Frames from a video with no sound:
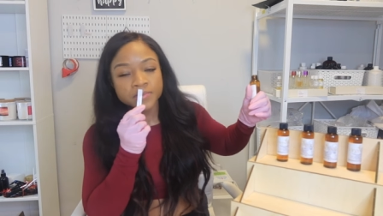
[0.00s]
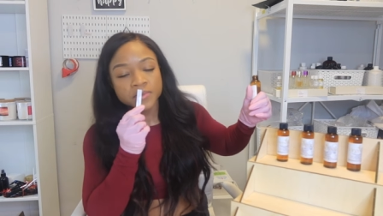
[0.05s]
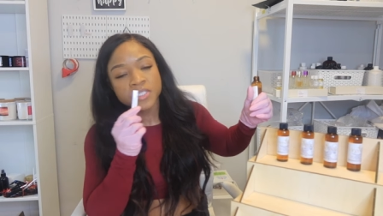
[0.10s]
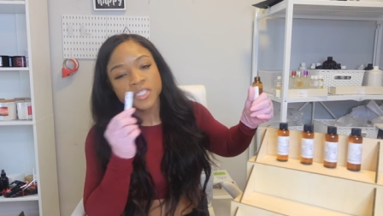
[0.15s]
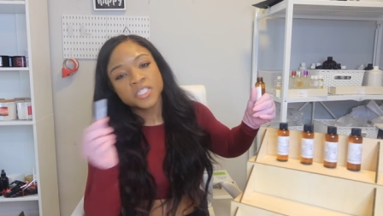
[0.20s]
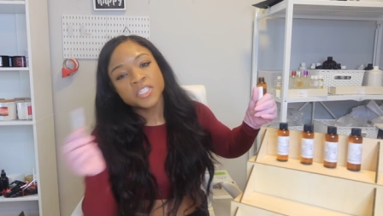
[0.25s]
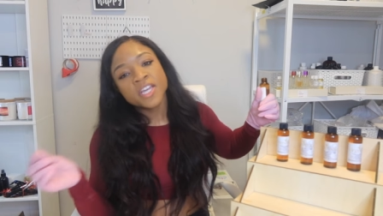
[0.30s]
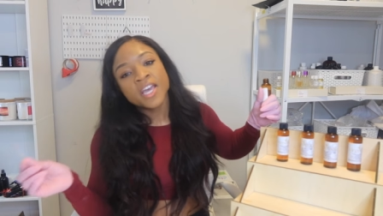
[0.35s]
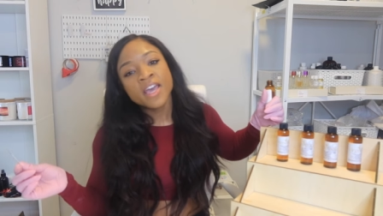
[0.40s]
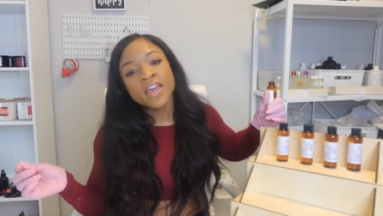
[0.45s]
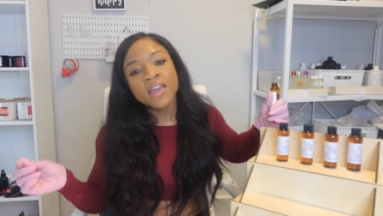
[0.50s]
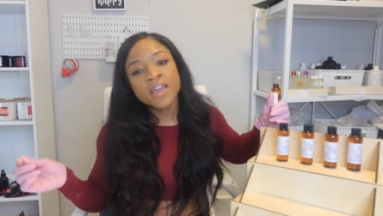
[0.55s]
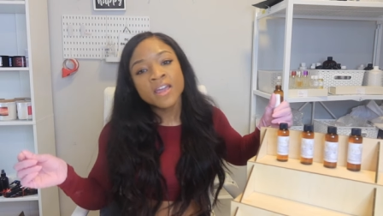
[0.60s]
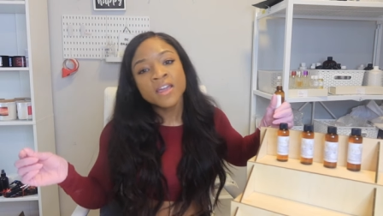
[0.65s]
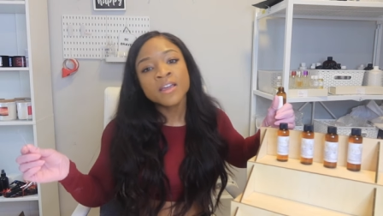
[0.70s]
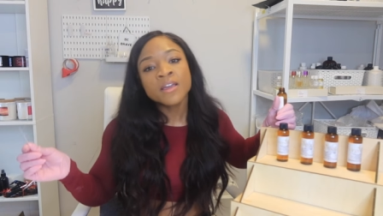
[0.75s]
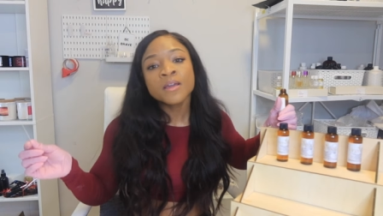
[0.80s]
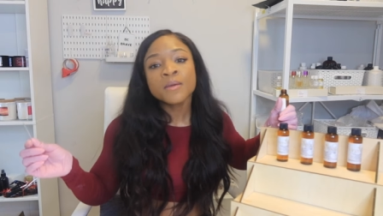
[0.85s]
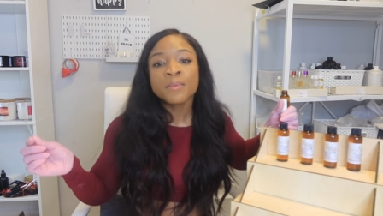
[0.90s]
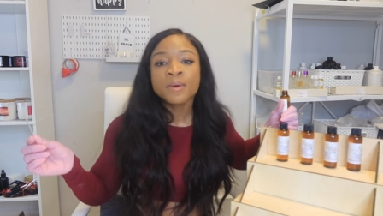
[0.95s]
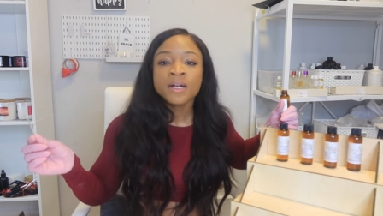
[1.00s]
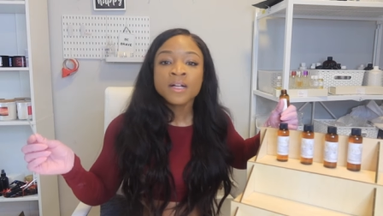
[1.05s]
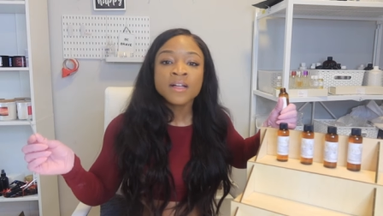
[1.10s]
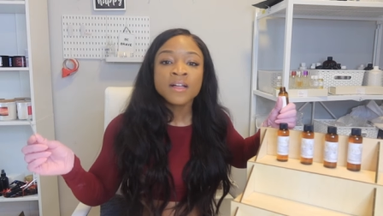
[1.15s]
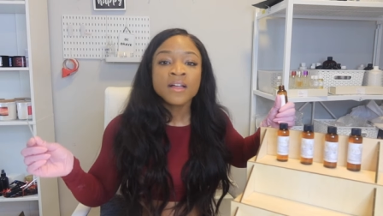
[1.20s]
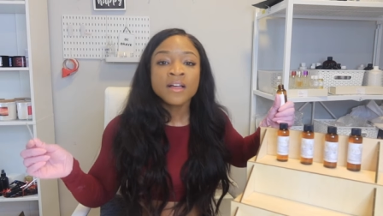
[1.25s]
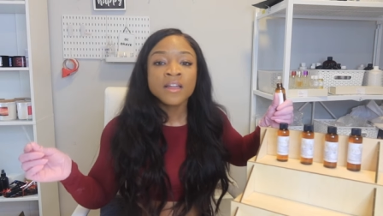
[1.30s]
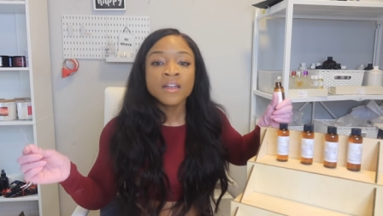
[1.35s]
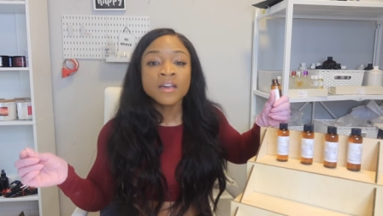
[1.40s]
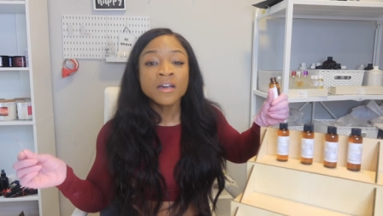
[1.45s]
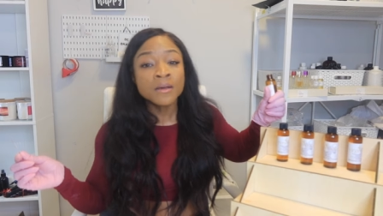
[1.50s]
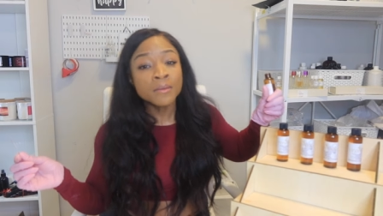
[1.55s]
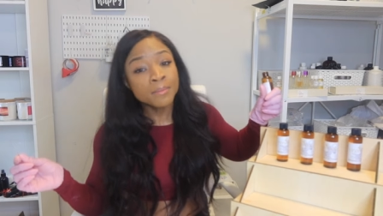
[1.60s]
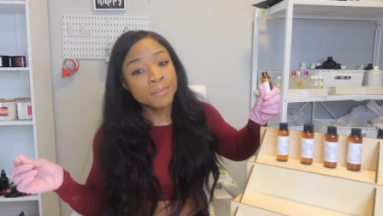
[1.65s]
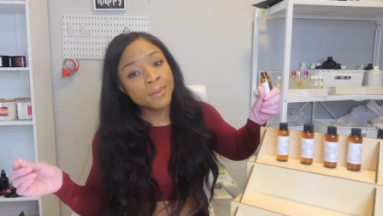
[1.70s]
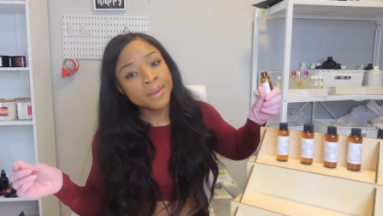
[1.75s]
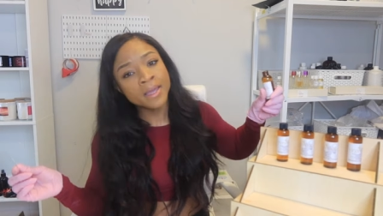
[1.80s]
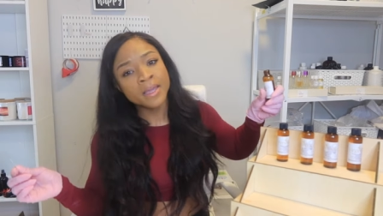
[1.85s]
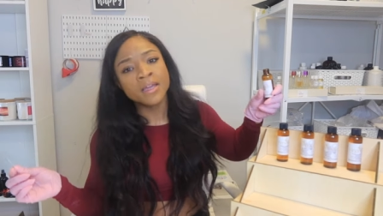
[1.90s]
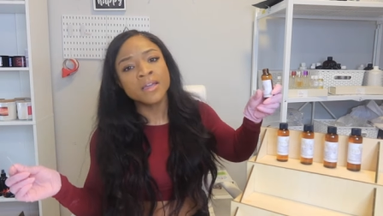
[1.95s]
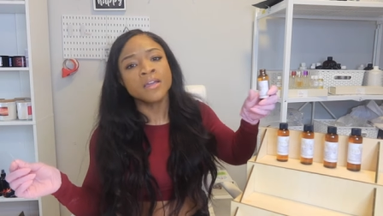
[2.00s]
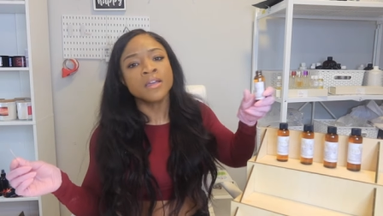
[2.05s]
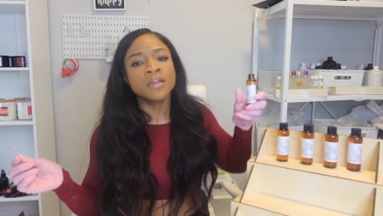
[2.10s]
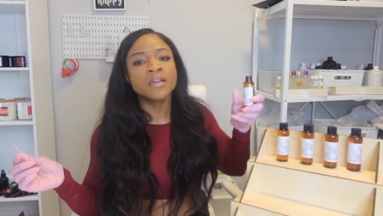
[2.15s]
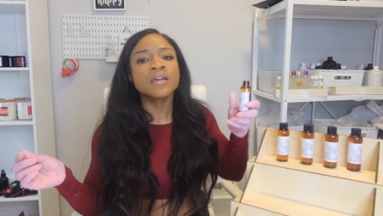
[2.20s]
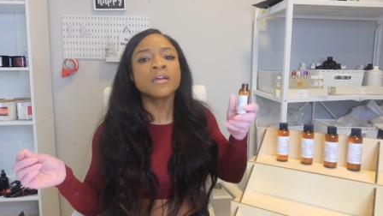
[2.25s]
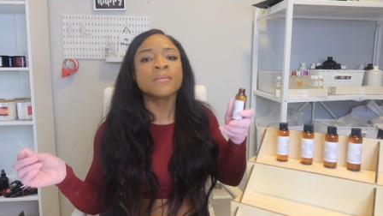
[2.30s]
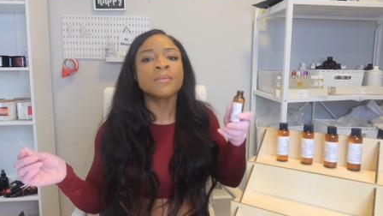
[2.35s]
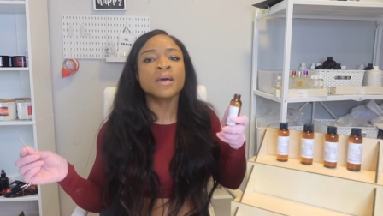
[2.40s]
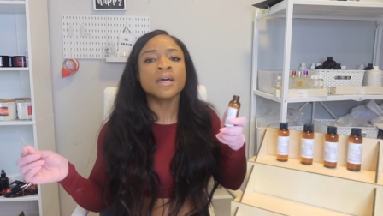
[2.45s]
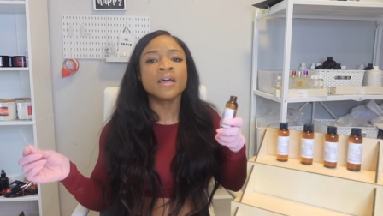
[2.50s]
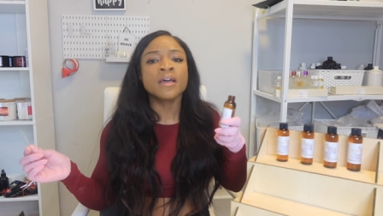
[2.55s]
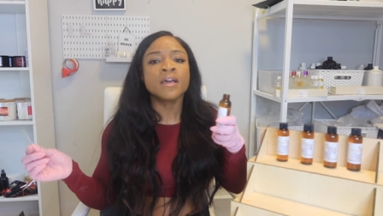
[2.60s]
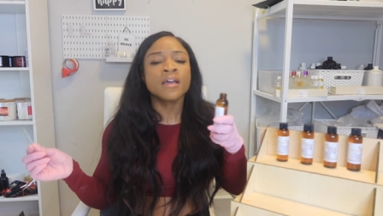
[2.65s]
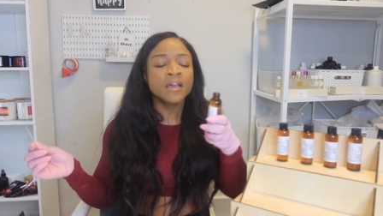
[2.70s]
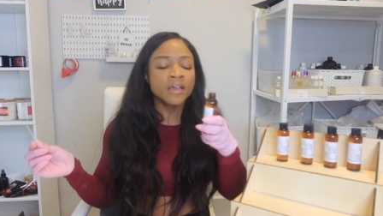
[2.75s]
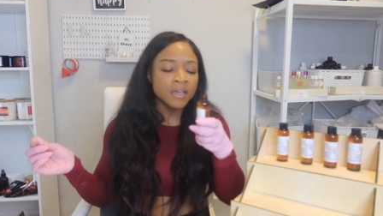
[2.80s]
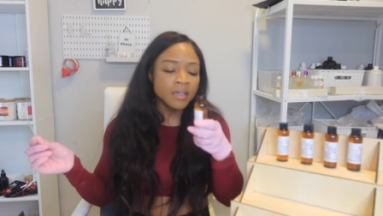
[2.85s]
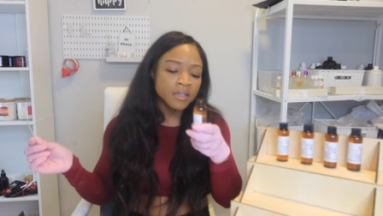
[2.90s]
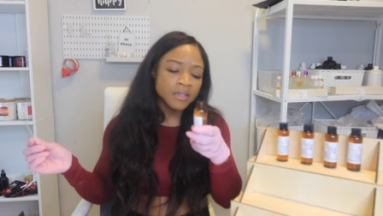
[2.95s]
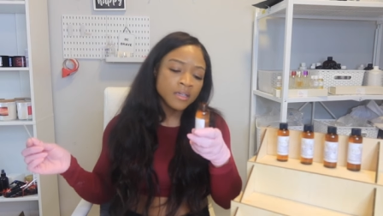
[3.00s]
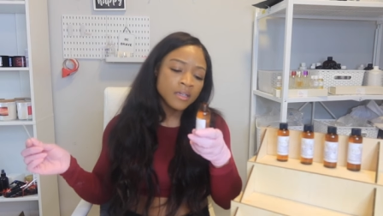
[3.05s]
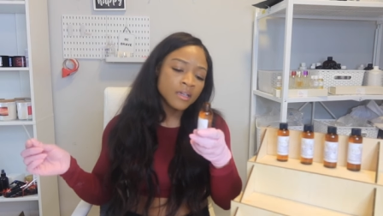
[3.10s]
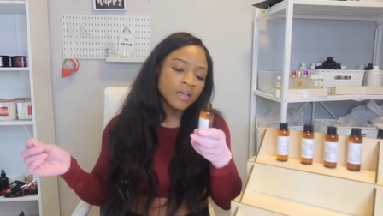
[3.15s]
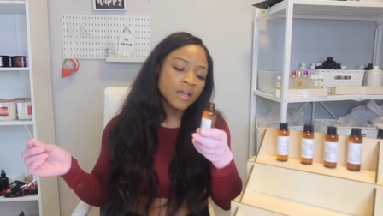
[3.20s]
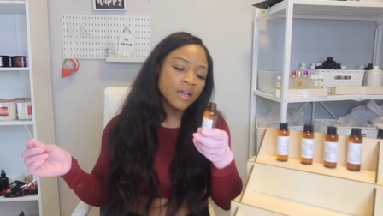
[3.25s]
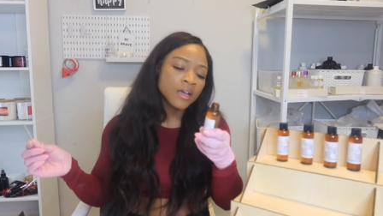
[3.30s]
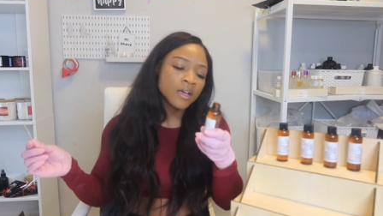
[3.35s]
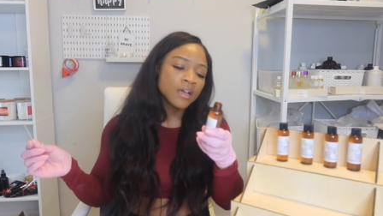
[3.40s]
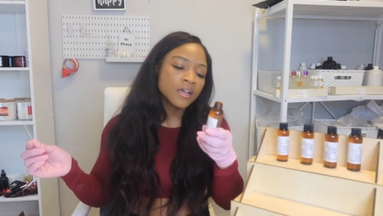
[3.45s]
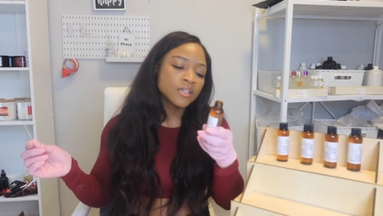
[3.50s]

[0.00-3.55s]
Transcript: Shea butter, baby.